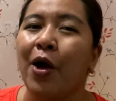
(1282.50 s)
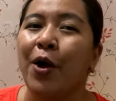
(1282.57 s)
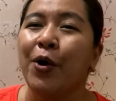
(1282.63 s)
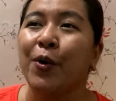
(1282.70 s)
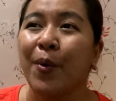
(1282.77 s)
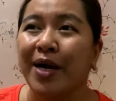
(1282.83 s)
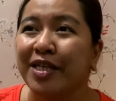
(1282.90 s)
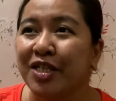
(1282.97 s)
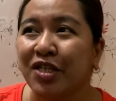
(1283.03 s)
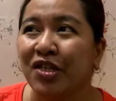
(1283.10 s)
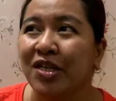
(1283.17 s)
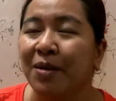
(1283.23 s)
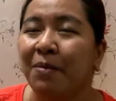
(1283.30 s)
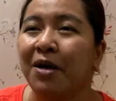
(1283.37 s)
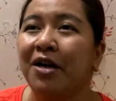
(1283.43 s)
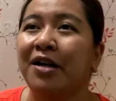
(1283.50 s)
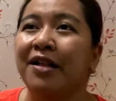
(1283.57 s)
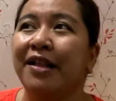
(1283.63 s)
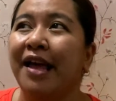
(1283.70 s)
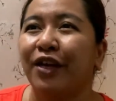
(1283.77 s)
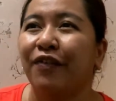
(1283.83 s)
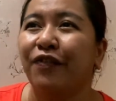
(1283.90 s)

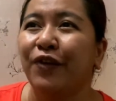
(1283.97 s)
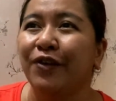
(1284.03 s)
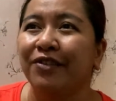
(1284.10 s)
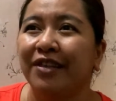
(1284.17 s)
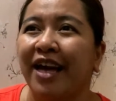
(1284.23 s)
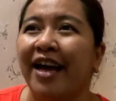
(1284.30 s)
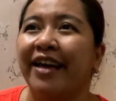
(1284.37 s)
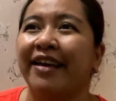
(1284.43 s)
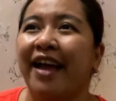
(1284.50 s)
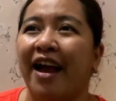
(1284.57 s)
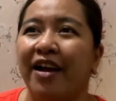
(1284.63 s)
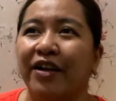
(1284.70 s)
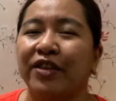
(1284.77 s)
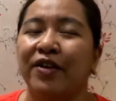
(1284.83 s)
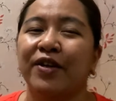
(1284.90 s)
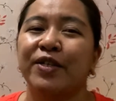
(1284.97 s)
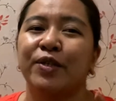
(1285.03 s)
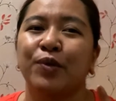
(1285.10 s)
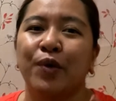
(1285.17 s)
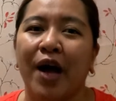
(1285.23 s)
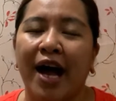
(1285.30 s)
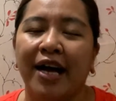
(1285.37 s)
questionable. If you like characters
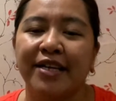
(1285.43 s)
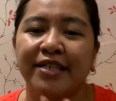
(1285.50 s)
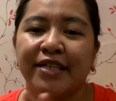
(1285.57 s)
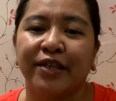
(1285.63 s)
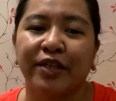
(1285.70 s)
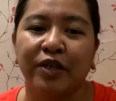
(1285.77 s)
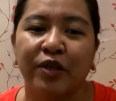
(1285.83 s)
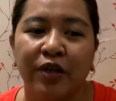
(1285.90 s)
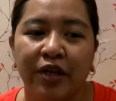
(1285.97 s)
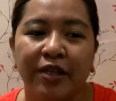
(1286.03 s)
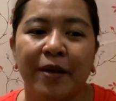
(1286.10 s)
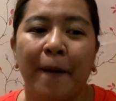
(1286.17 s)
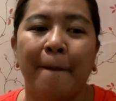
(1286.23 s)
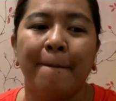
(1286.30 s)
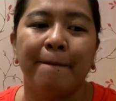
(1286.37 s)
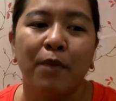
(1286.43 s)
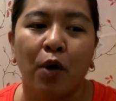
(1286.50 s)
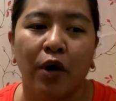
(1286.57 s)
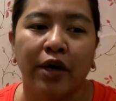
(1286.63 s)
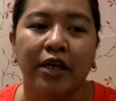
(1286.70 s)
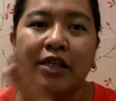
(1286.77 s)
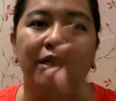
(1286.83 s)
who has a good
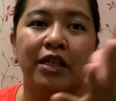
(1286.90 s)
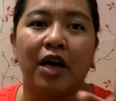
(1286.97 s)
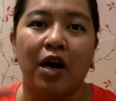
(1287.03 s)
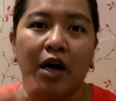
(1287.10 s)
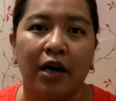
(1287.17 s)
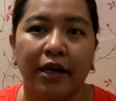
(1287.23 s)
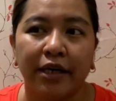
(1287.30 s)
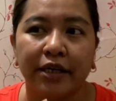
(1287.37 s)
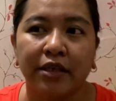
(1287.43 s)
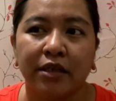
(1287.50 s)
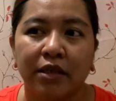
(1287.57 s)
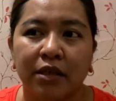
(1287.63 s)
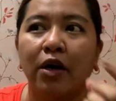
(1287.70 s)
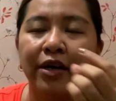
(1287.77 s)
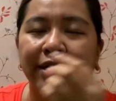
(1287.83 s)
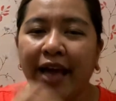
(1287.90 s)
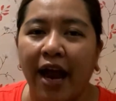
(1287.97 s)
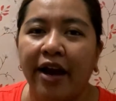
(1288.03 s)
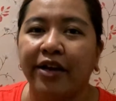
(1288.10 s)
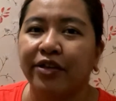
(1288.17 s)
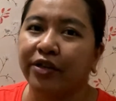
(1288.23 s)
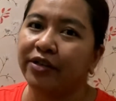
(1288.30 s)
moral arc or
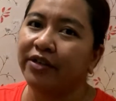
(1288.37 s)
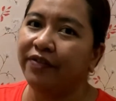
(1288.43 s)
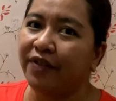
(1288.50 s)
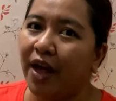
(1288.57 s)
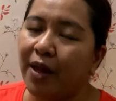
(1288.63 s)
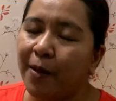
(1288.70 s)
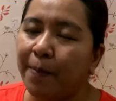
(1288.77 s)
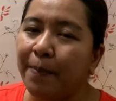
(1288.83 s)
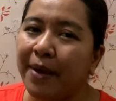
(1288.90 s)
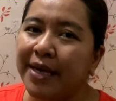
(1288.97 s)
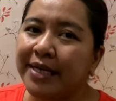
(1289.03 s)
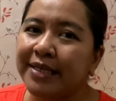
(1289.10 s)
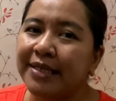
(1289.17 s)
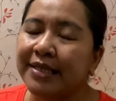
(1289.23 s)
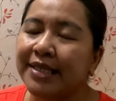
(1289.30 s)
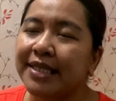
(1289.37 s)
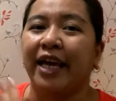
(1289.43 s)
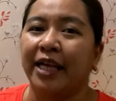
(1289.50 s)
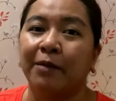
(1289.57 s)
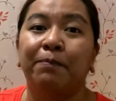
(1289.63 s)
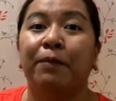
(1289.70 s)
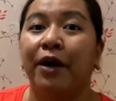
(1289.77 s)
character development,
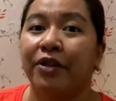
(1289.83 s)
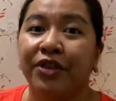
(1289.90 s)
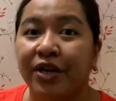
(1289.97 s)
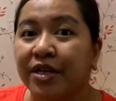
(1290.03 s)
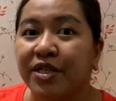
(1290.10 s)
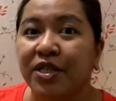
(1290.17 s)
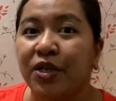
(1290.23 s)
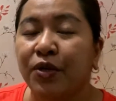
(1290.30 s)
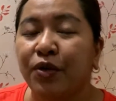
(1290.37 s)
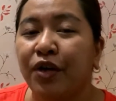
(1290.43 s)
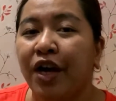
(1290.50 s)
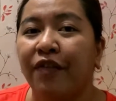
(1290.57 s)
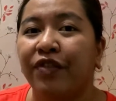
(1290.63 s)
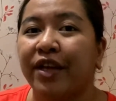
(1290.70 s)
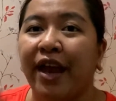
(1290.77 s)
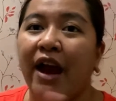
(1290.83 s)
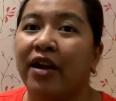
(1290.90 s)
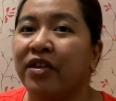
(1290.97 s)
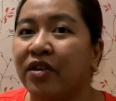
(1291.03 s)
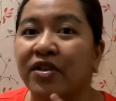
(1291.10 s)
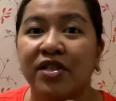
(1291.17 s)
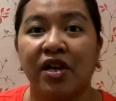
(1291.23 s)
it bothers you if the
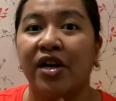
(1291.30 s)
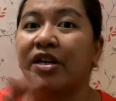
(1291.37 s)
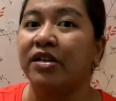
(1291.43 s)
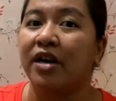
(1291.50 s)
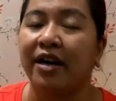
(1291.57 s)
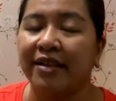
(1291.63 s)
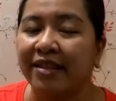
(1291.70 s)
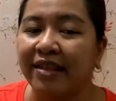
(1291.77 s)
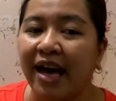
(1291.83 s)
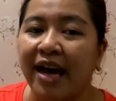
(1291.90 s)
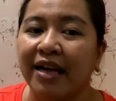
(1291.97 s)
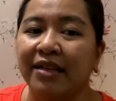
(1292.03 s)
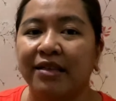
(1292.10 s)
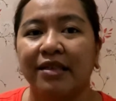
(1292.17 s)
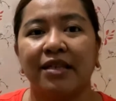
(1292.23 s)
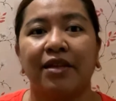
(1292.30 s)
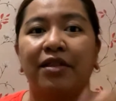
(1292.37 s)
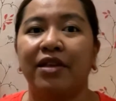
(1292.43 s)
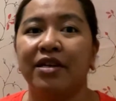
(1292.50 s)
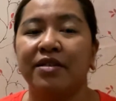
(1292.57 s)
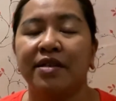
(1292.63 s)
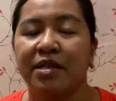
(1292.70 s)
characters are not that,
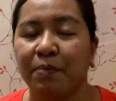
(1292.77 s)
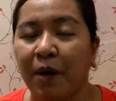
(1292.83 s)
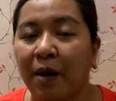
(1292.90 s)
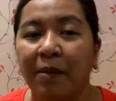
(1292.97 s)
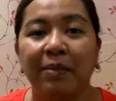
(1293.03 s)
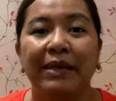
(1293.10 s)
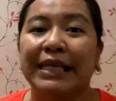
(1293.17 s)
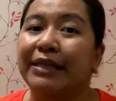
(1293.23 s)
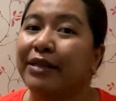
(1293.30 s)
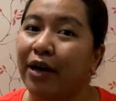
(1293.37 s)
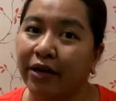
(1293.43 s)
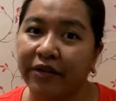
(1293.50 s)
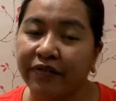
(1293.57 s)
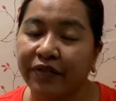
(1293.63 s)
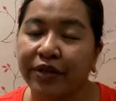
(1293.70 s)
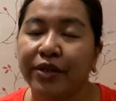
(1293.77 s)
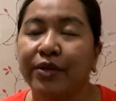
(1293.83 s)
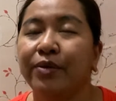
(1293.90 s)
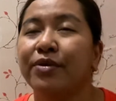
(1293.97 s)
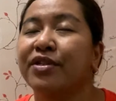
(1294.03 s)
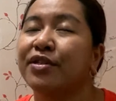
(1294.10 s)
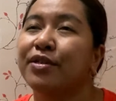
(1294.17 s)
this is probably not for
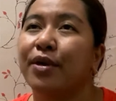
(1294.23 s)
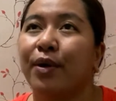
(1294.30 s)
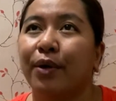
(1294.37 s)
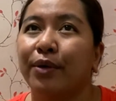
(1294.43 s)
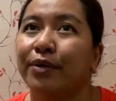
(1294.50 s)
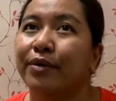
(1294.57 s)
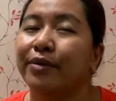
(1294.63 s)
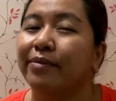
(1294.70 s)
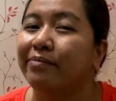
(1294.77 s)
you. So